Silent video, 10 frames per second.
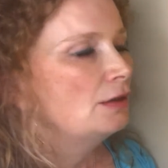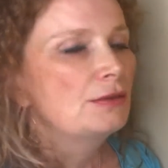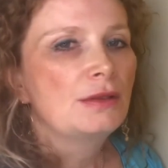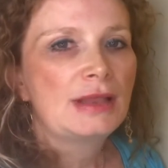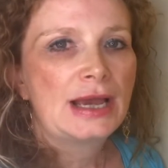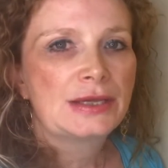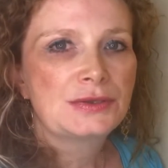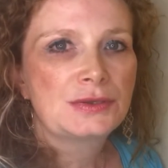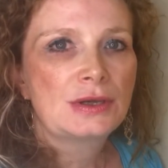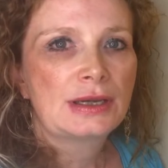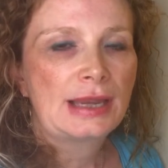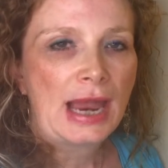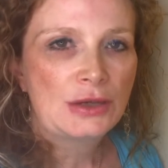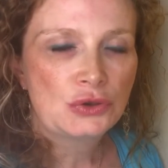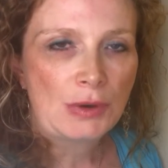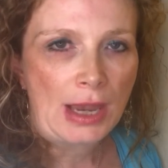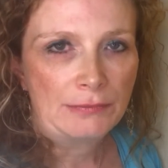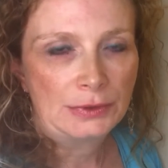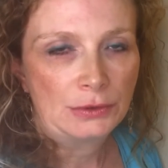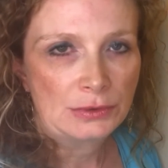The less gas you
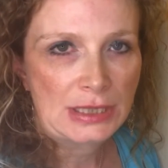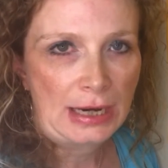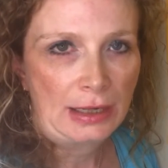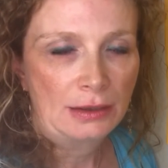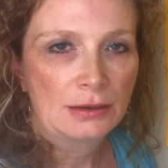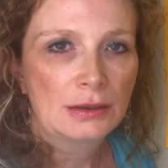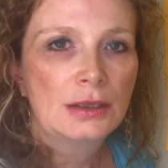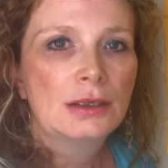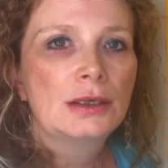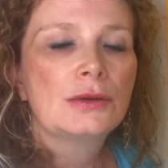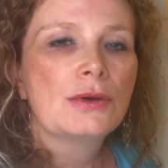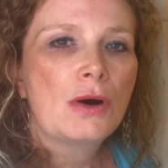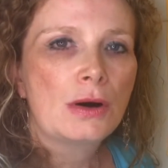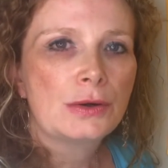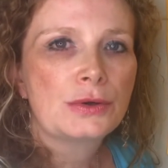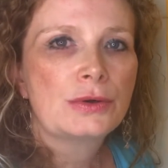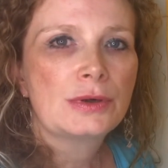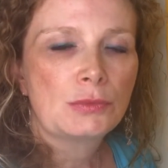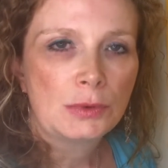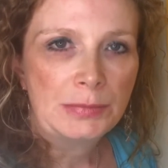have in your tank, the
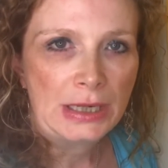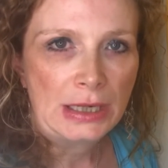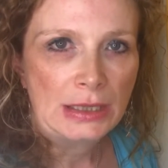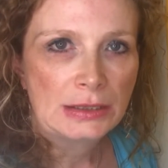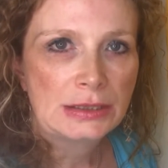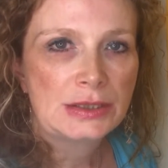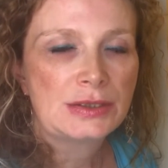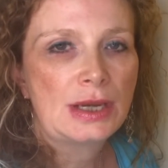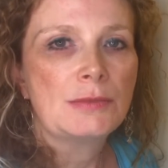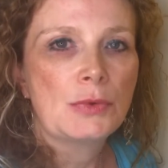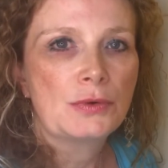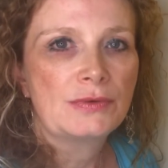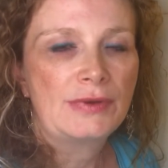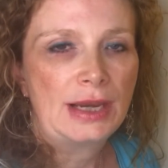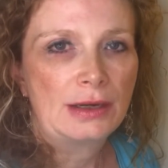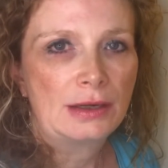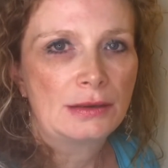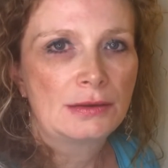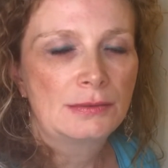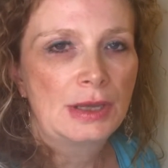harder it will be to stay
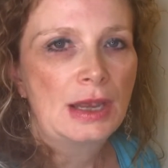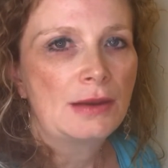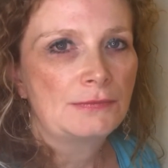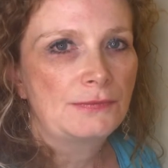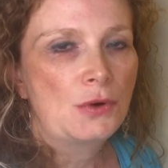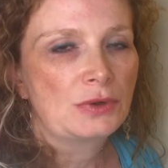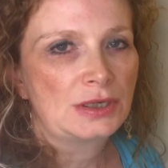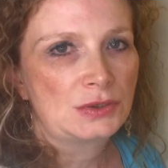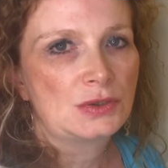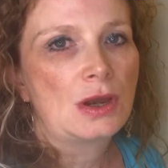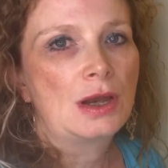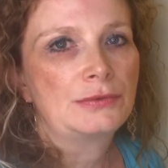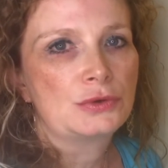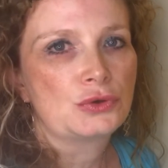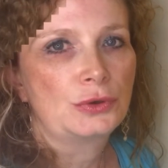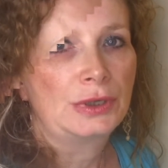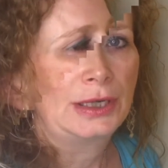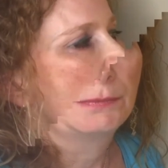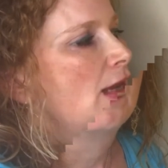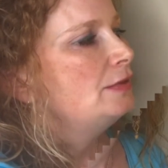motivated and focused on the
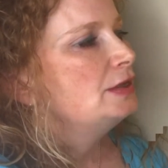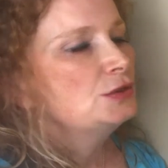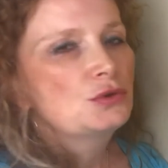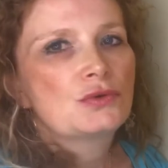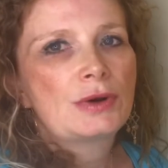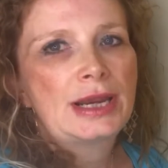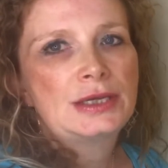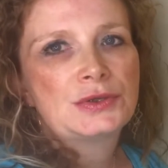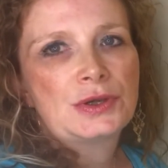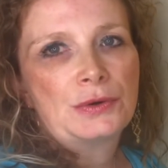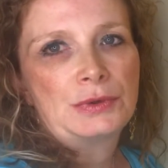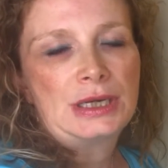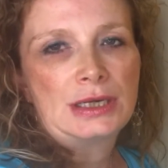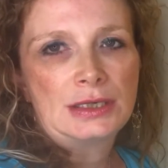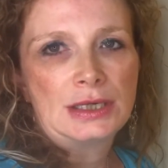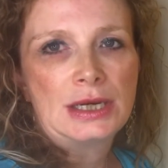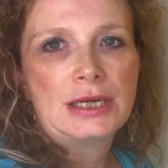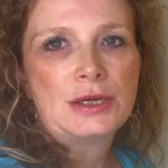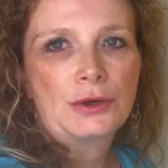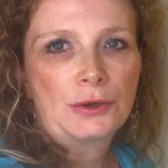journey. And this gray zone in
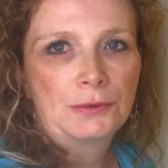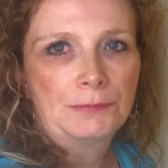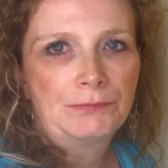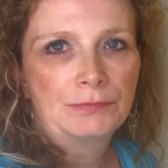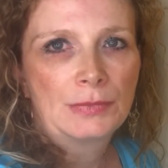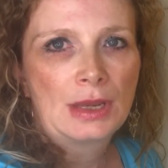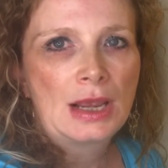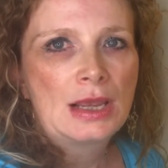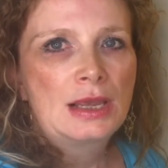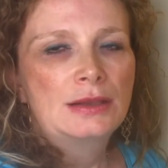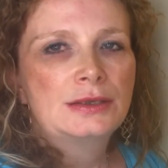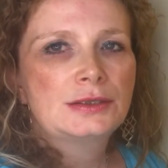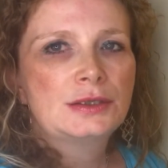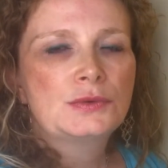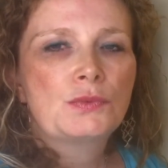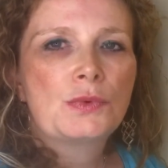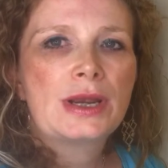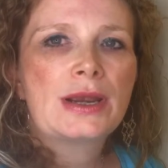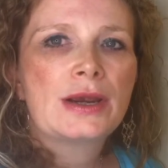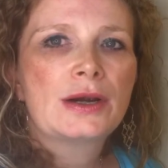here, this is
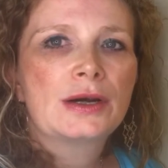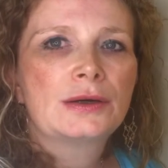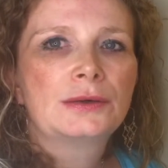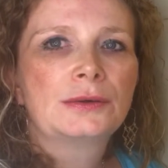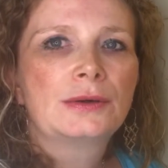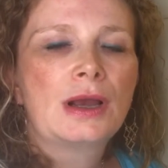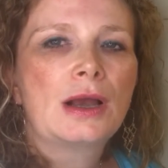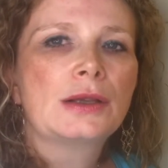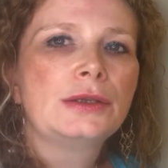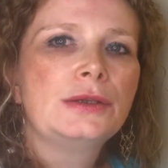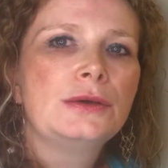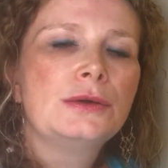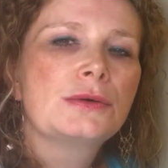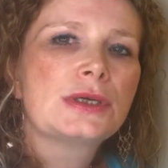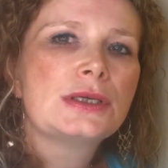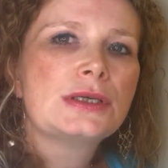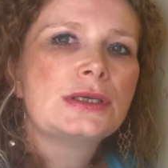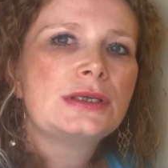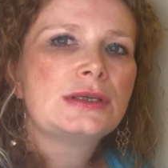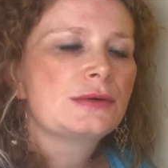where you
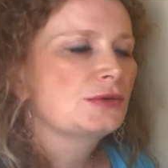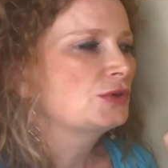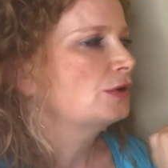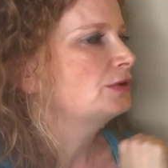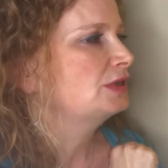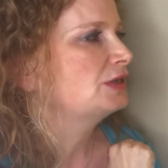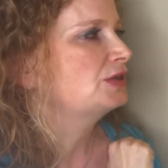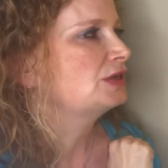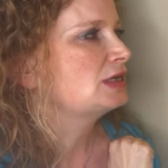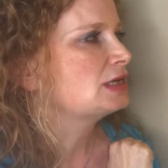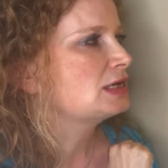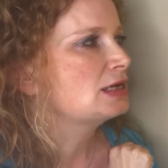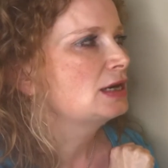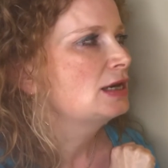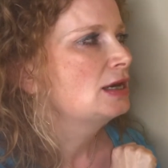can start to see